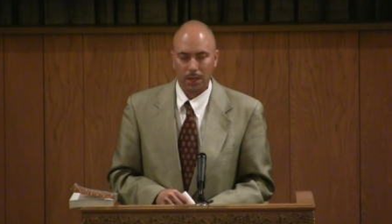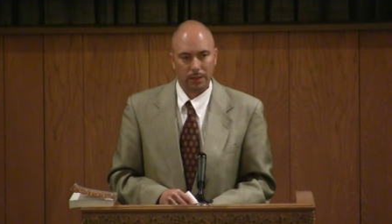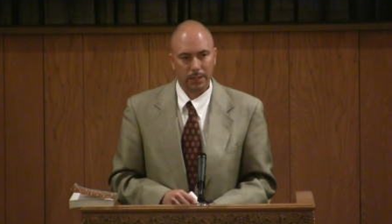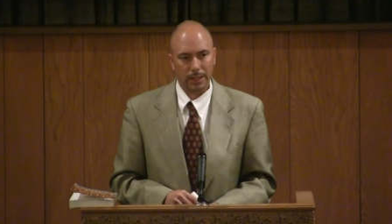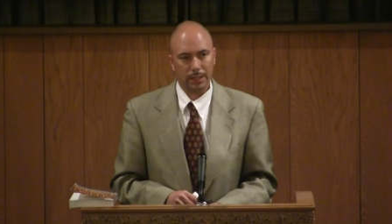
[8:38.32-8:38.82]

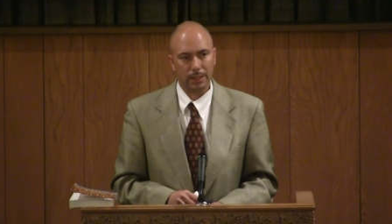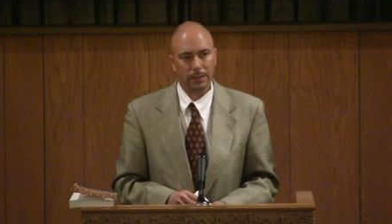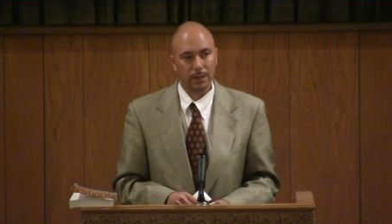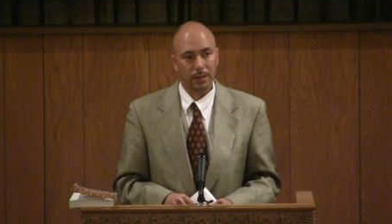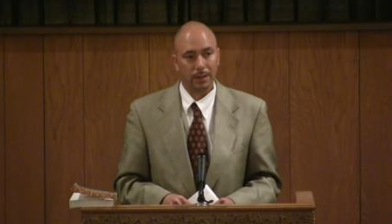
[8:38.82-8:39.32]
The
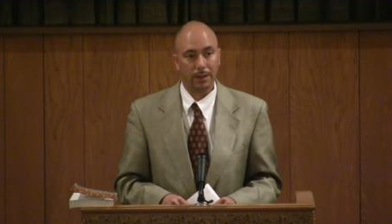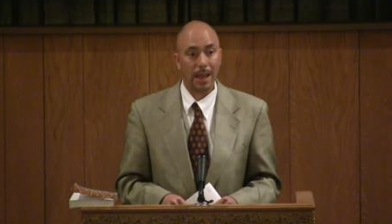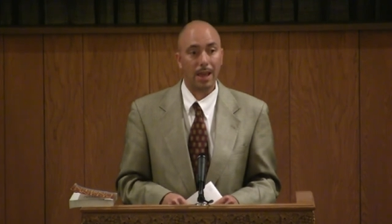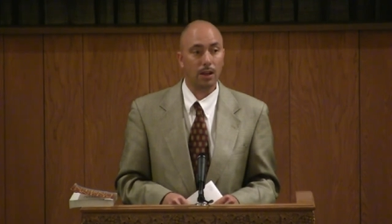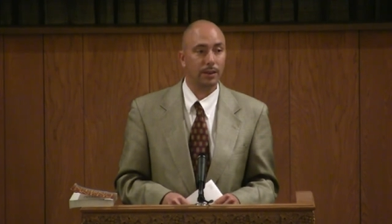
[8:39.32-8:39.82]

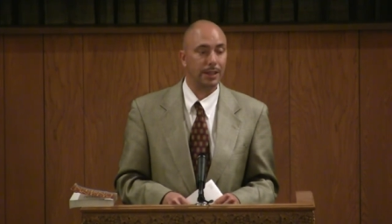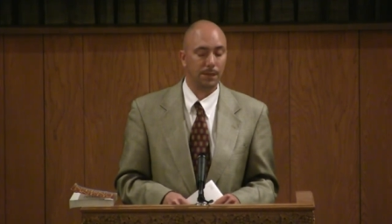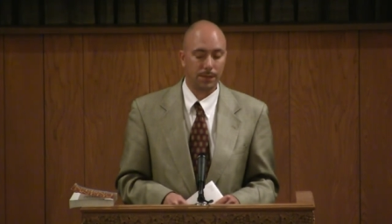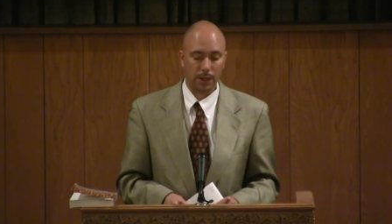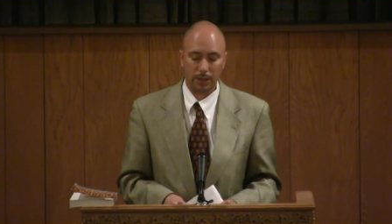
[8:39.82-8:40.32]
now
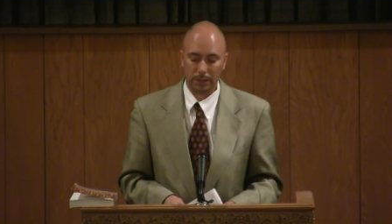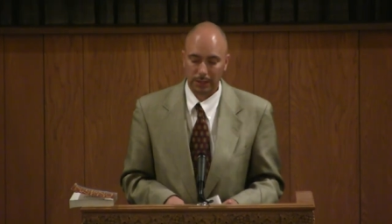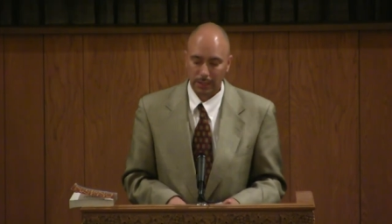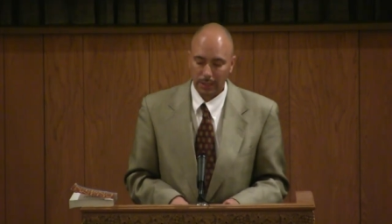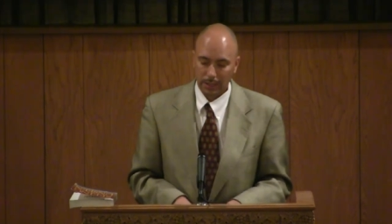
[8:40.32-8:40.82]
defunct
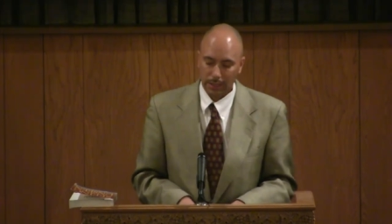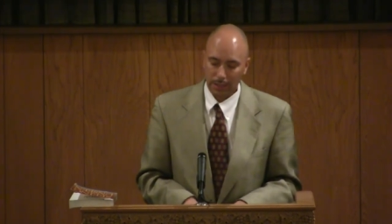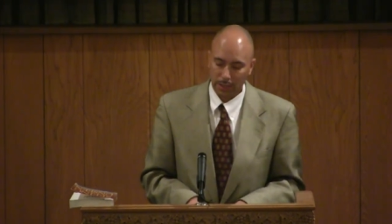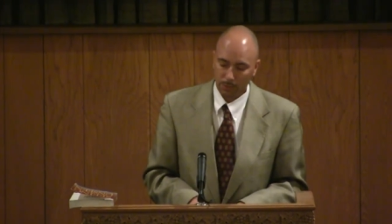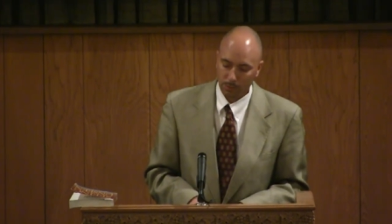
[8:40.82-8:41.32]

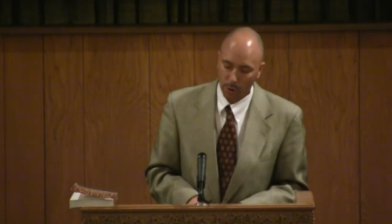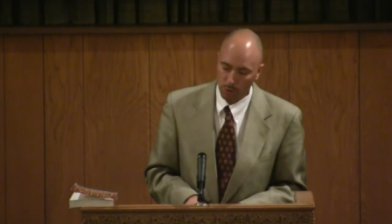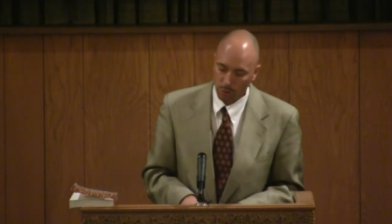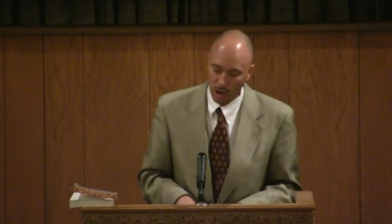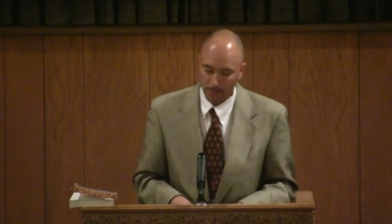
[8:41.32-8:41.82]
uh,
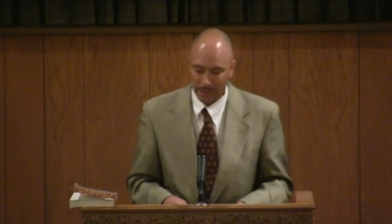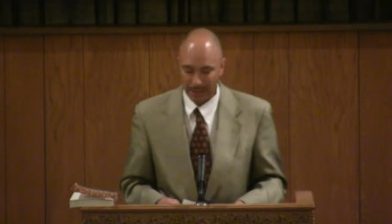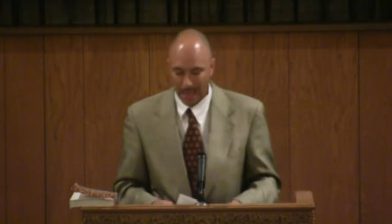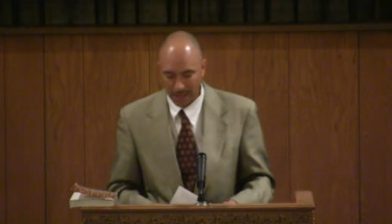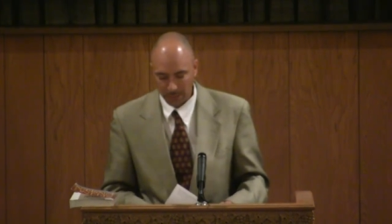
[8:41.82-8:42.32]
program in
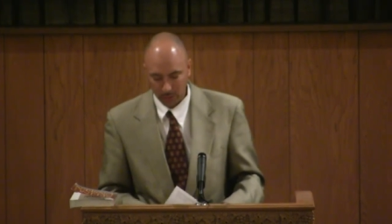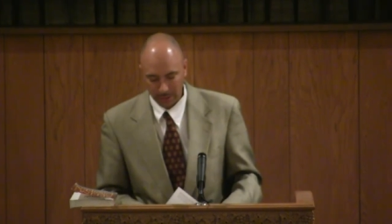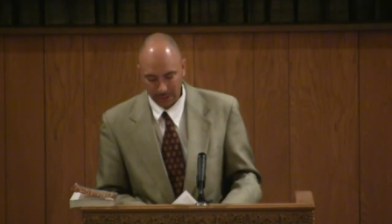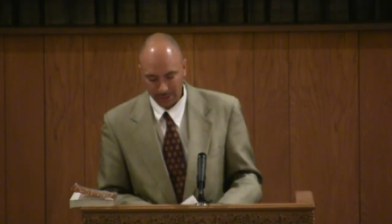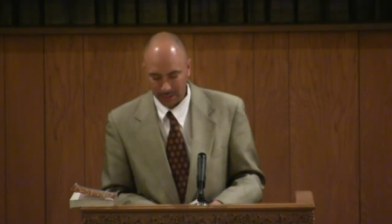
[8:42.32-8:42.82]
Nashville,
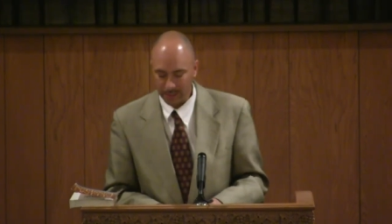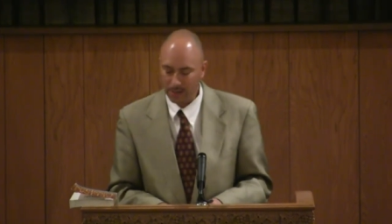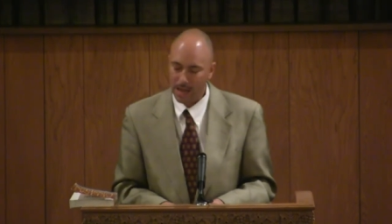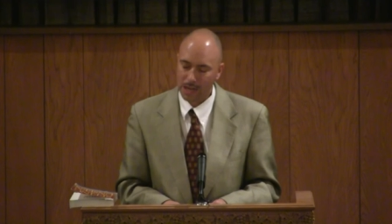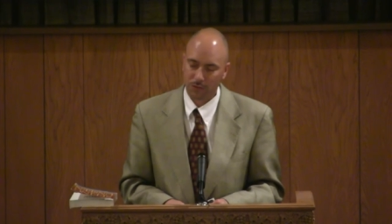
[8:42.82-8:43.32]
Tennessee, the
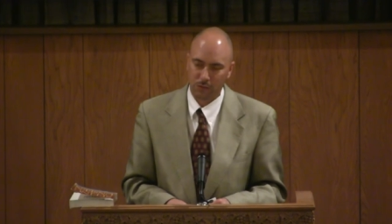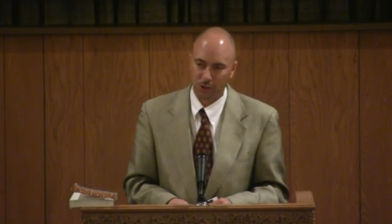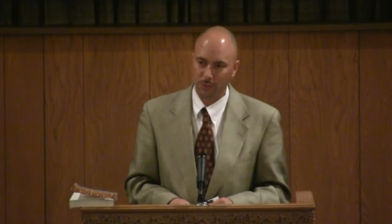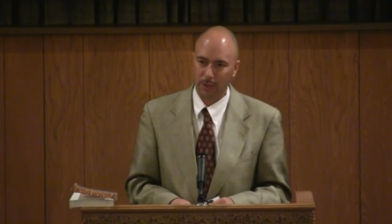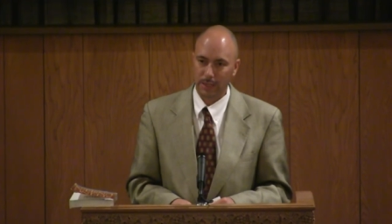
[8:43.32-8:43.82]
Nashville
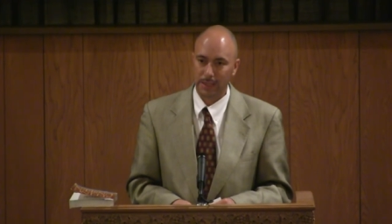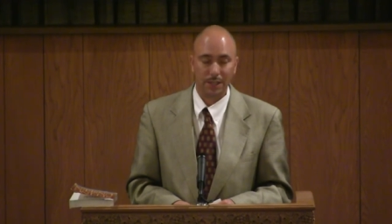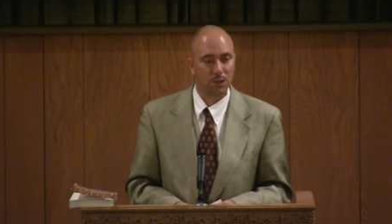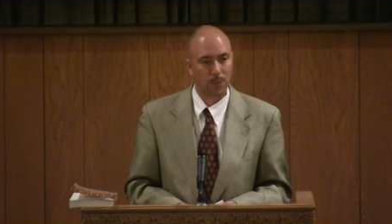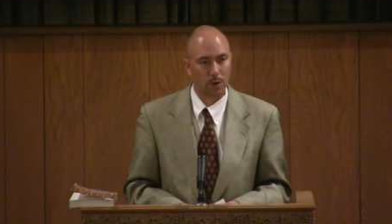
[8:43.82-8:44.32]
Jubilee. He
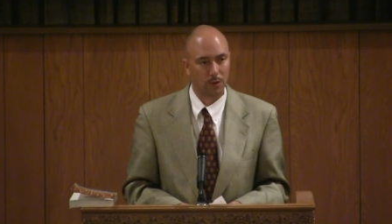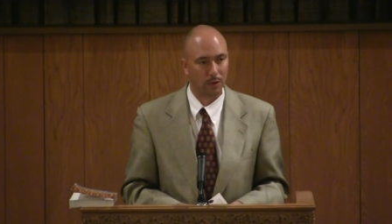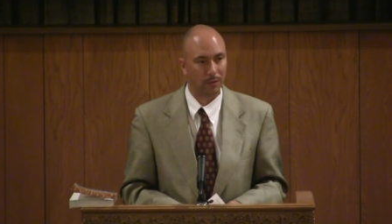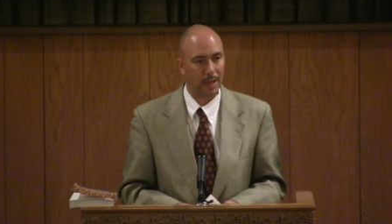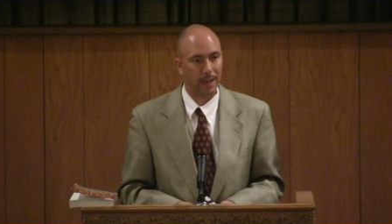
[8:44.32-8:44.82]
spoke on
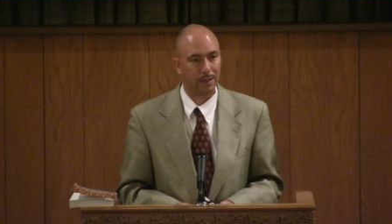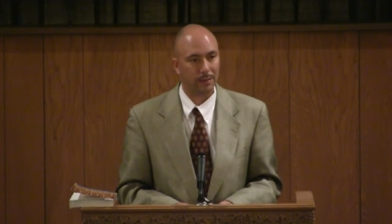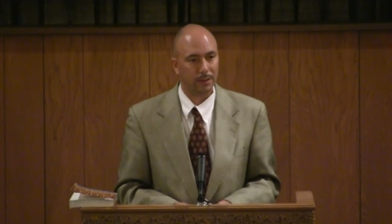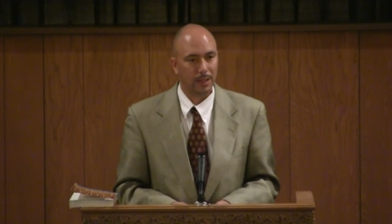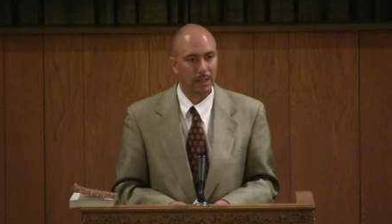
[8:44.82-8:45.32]
that.
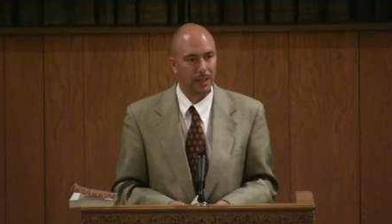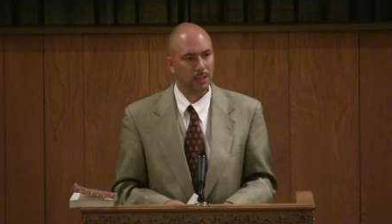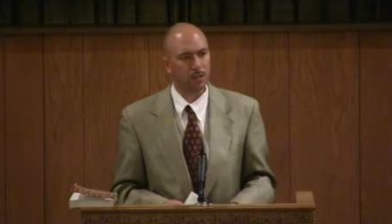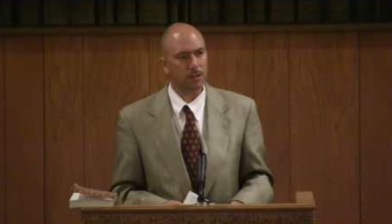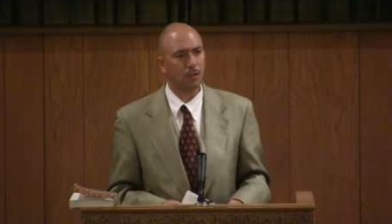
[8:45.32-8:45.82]
He's
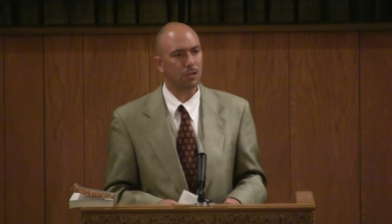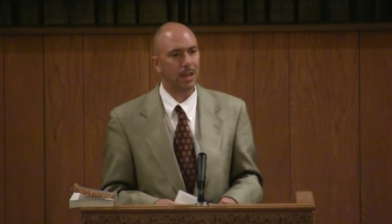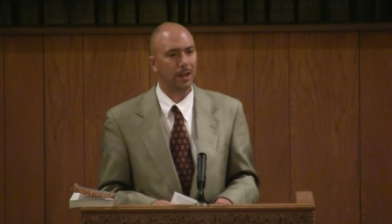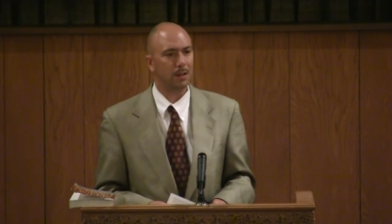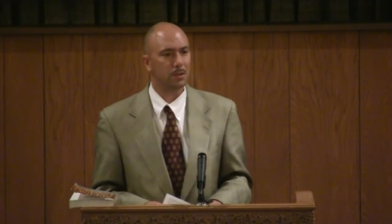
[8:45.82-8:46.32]

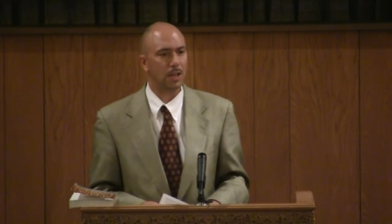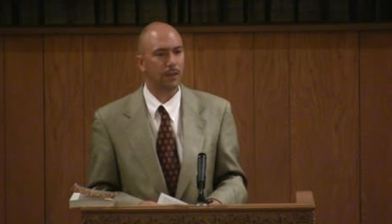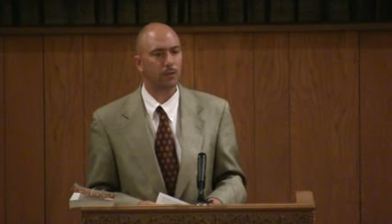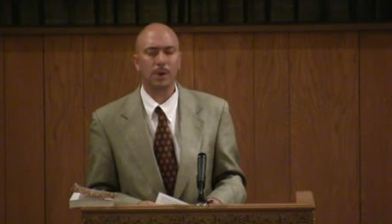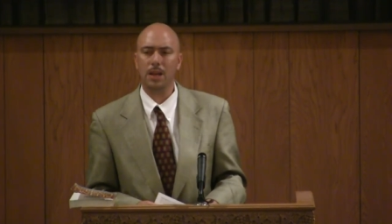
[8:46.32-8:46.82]
associated himself for
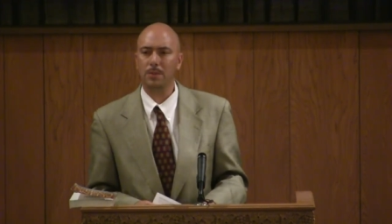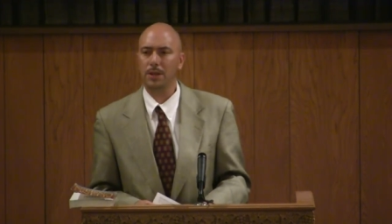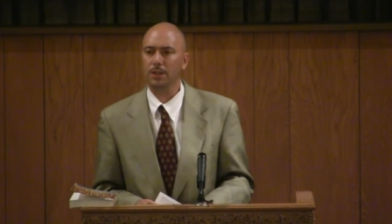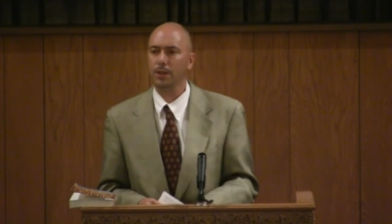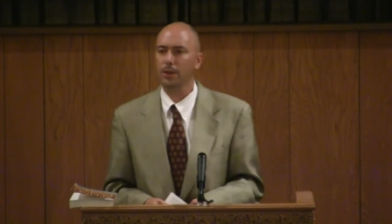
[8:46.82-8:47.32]
many, many
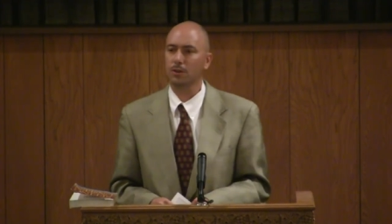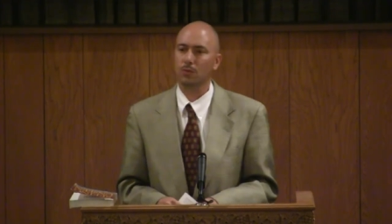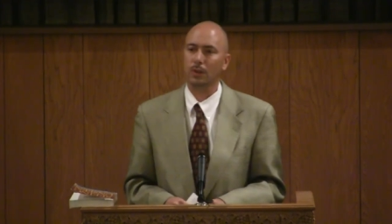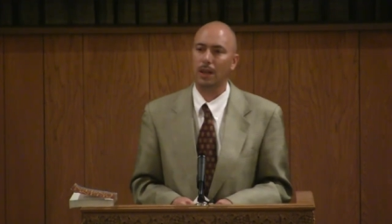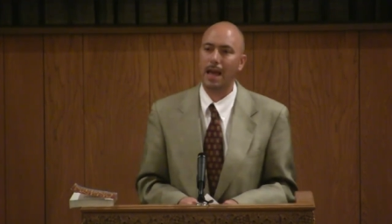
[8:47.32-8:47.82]
years with
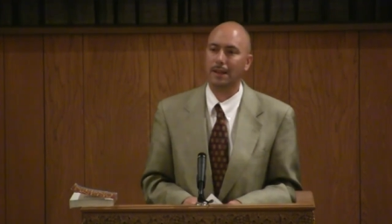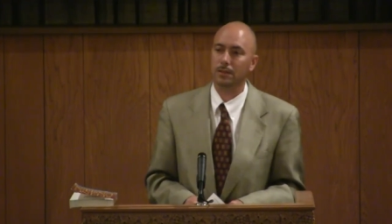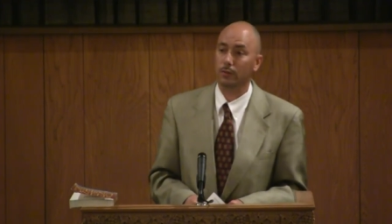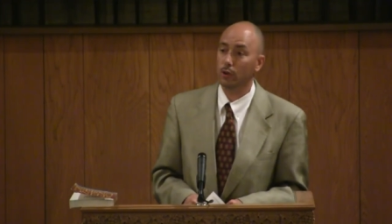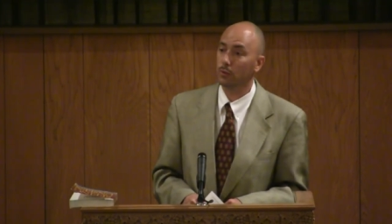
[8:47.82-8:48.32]
the likes of
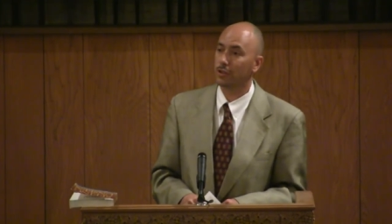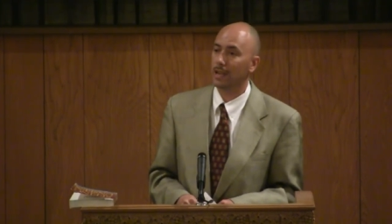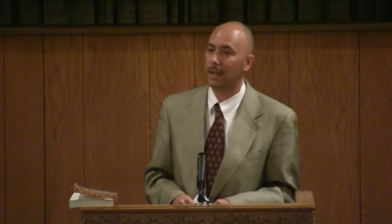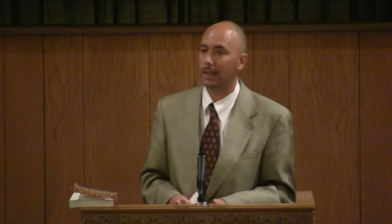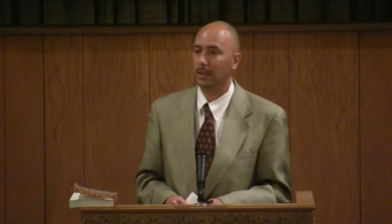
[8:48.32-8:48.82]
Rubel Shelley,